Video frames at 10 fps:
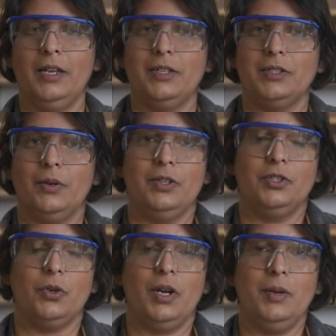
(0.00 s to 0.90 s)
So
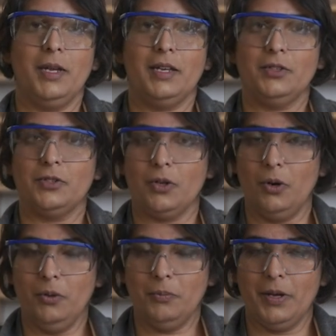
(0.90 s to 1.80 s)
enjoy making
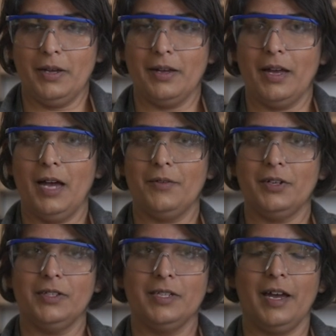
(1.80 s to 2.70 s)
soap, have a
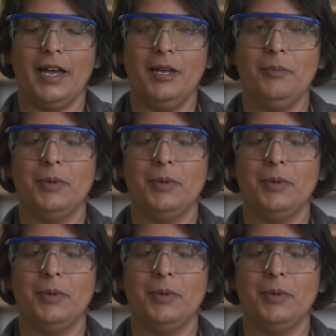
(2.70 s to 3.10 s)
good time,